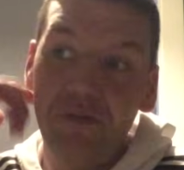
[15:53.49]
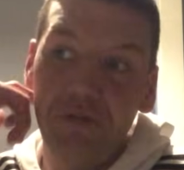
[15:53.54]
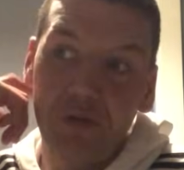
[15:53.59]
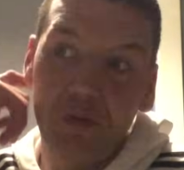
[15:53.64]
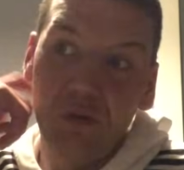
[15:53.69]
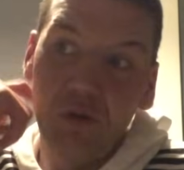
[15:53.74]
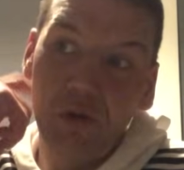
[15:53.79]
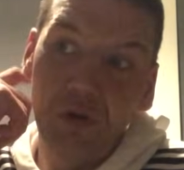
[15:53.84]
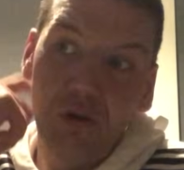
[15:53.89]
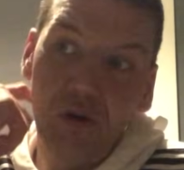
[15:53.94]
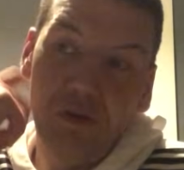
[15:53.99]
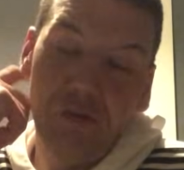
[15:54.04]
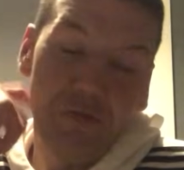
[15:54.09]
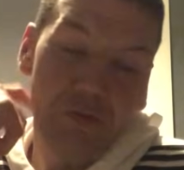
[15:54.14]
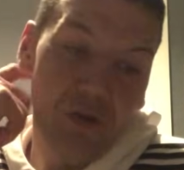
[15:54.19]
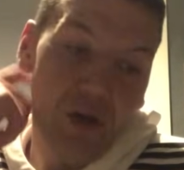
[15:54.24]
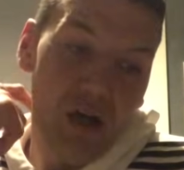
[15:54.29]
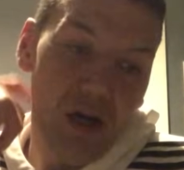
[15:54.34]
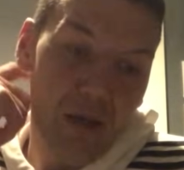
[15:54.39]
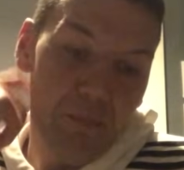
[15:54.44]
for going
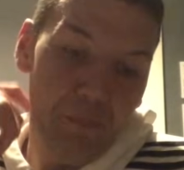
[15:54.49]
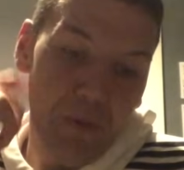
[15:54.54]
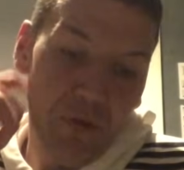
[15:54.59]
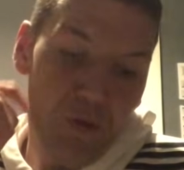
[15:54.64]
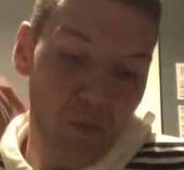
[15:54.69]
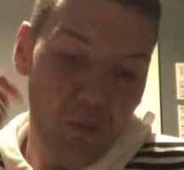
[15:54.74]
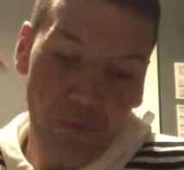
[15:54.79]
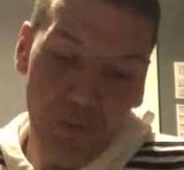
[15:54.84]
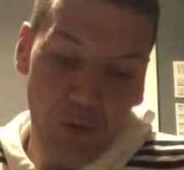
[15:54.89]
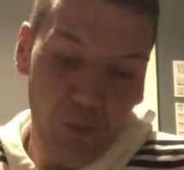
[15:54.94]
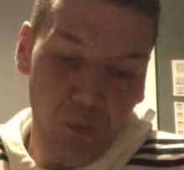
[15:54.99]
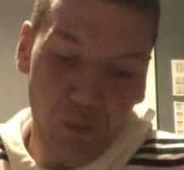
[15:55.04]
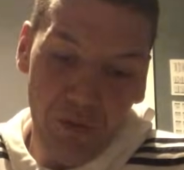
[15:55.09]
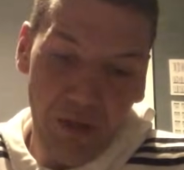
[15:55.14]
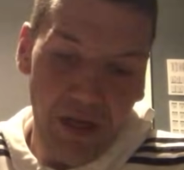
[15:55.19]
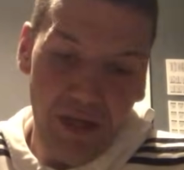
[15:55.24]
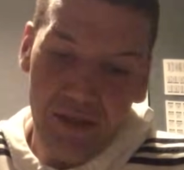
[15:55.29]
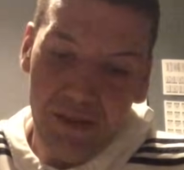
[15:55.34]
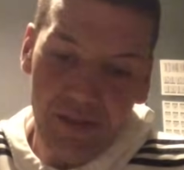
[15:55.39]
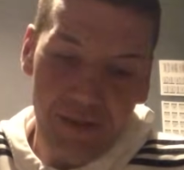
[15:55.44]
off, but the
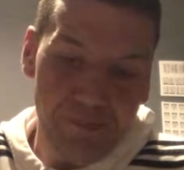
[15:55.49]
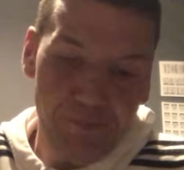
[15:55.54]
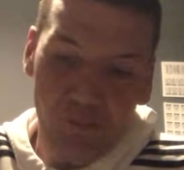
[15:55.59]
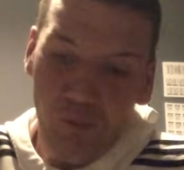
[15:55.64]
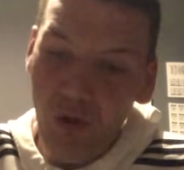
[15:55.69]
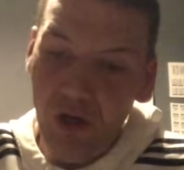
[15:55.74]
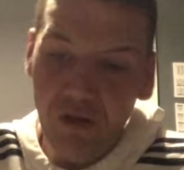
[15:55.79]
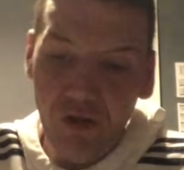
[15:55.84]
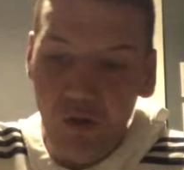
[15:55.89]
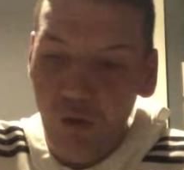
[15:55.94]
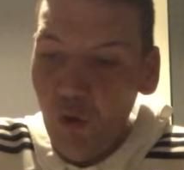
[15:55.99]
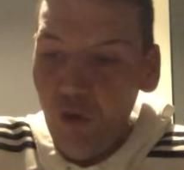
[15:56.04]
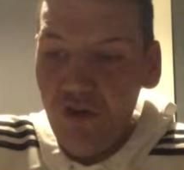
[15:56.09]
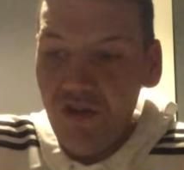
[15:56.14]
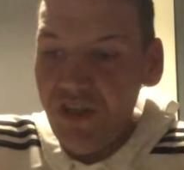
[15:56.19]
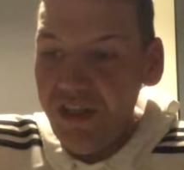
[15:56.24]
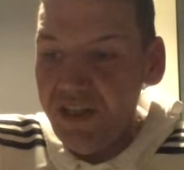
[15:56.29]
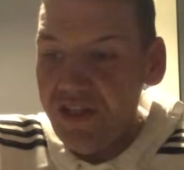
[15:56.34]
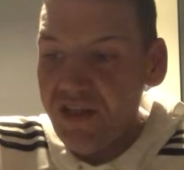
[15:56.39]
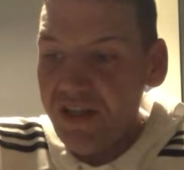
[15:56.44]
work
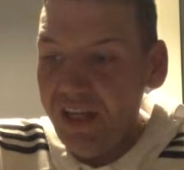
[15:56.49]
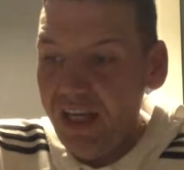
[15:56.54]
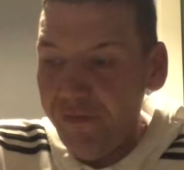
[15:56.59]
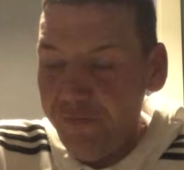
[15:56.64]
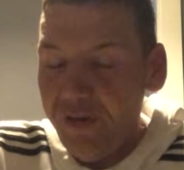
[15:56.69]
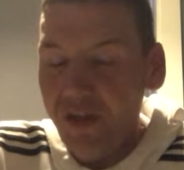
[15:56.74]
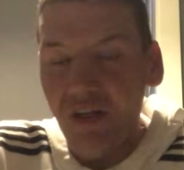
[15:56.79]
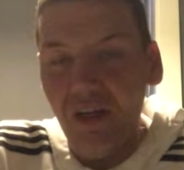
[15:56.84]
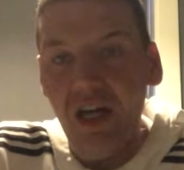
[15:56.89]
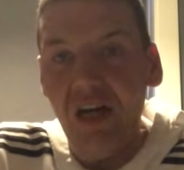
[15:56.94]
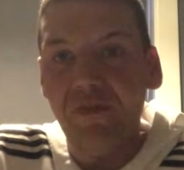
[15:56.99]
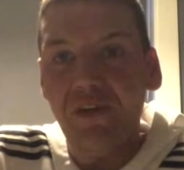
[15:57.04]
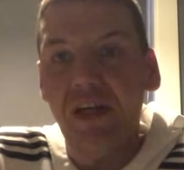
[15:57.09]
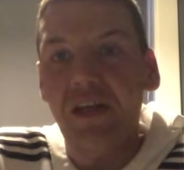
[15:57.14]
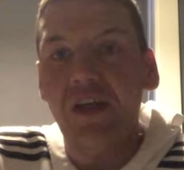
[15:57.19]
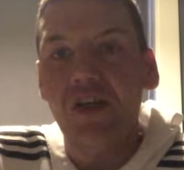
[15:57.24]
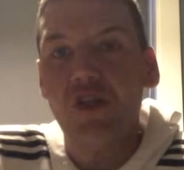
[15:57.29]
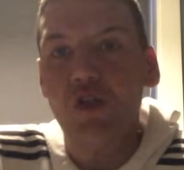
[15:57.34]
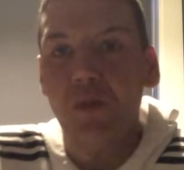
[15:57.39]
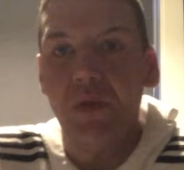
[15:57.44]
coaches, if you're having
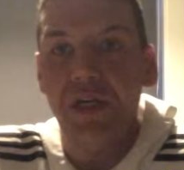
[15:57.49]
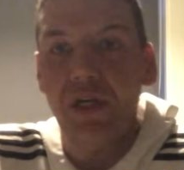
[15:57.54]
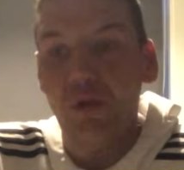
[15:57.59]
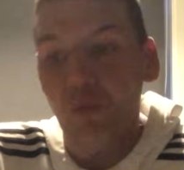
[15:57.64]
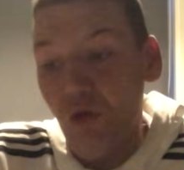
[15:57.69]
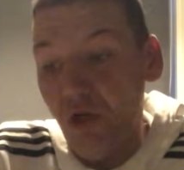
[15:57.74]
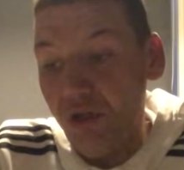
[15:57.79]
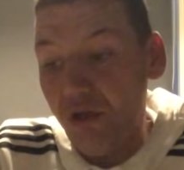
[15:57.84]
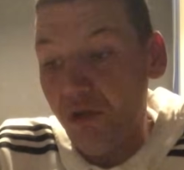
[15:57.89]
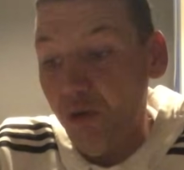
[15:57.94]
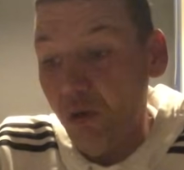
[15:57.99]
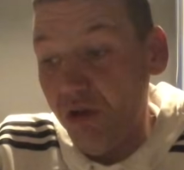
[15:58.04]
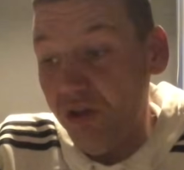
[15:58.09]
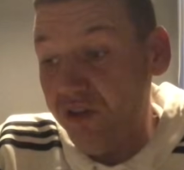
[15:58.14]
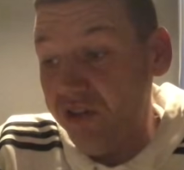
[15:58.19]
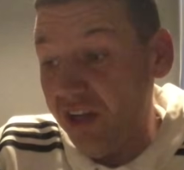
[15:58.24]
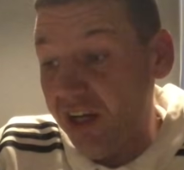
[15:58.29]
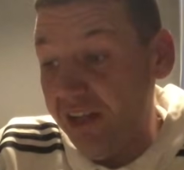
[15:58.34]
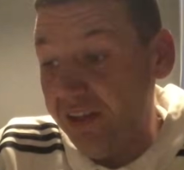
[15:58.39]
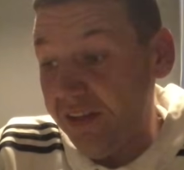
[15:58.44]
an issue with your work
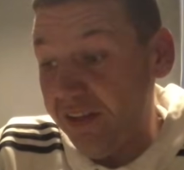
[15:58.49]
coach,